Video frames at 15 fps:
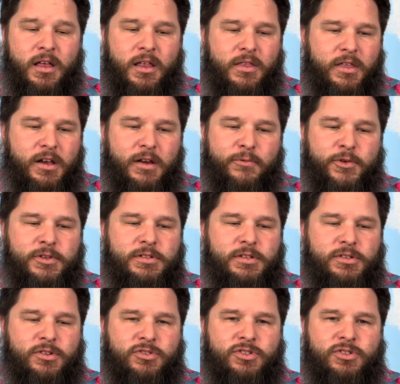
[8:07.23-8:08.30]
the differences
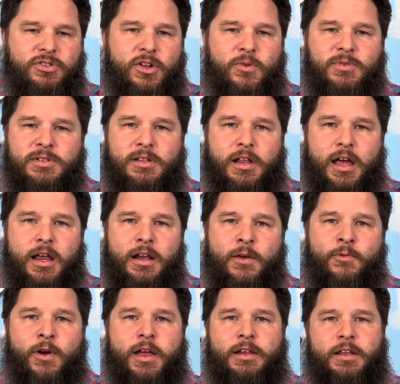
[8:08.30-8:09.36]
are so slight. If
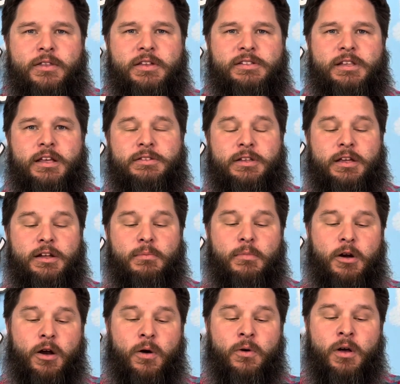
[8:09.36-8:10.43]
I did this test again
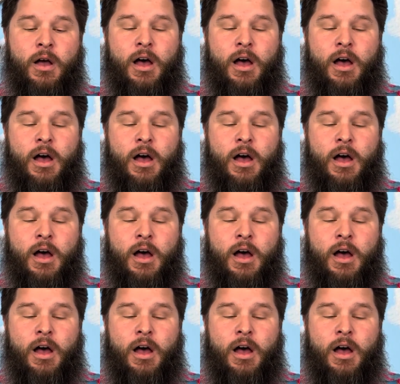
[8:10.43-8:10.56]
tomorrow,